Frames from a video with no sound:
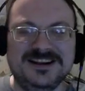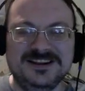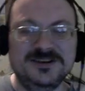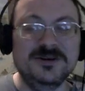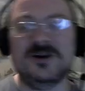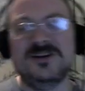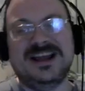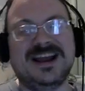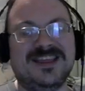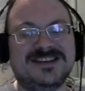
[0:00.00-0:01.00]
You don't
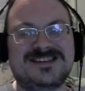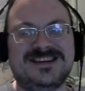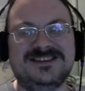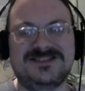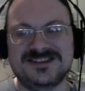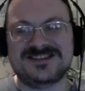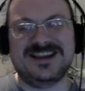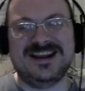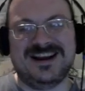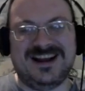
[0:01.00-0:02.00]
like this thing just
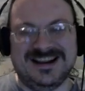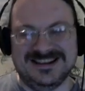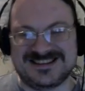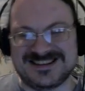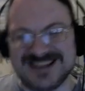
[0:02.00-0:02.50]
like us.